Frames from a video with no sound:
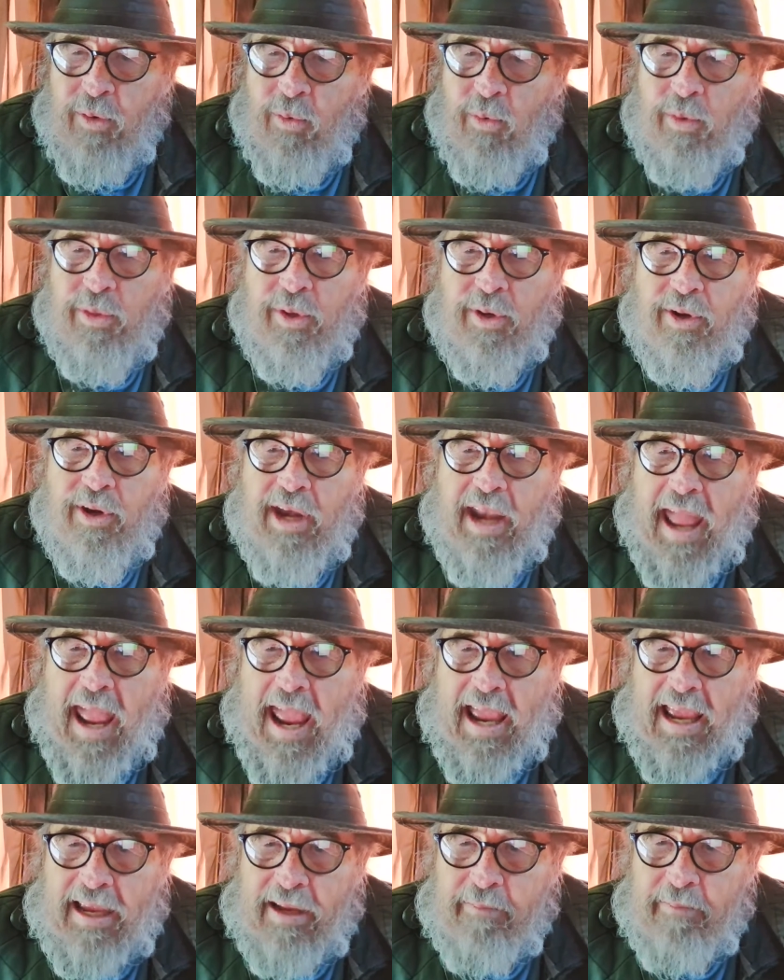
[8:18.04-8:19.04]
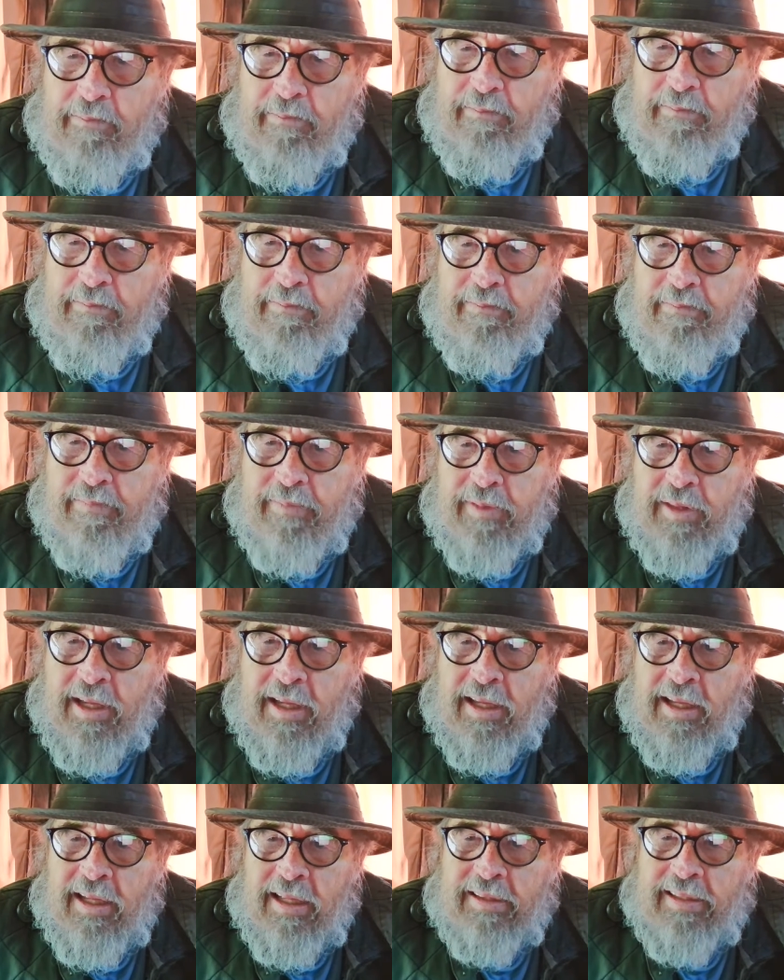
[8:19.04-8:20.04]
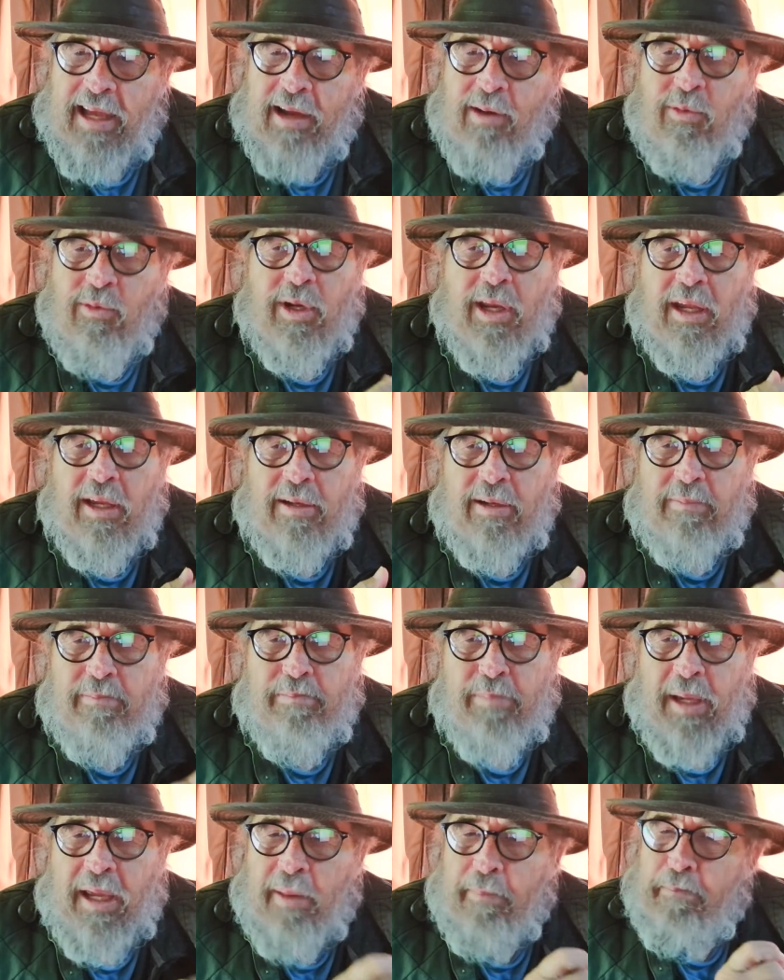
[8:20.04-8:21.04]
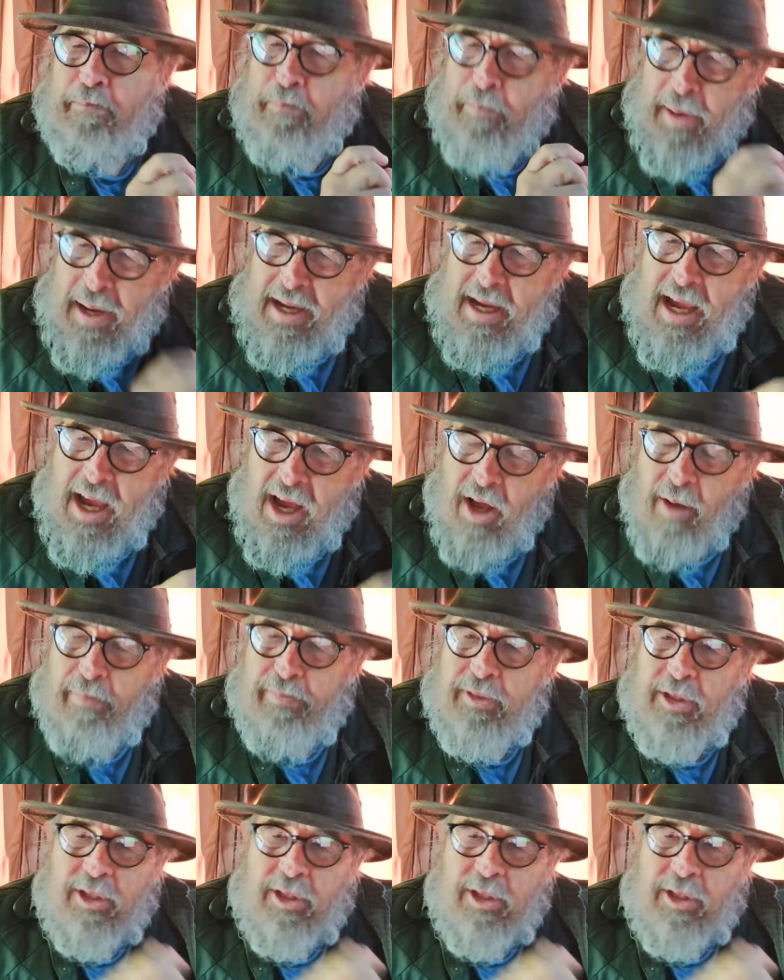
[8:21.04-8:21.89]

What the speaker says: with their name, that would be a big help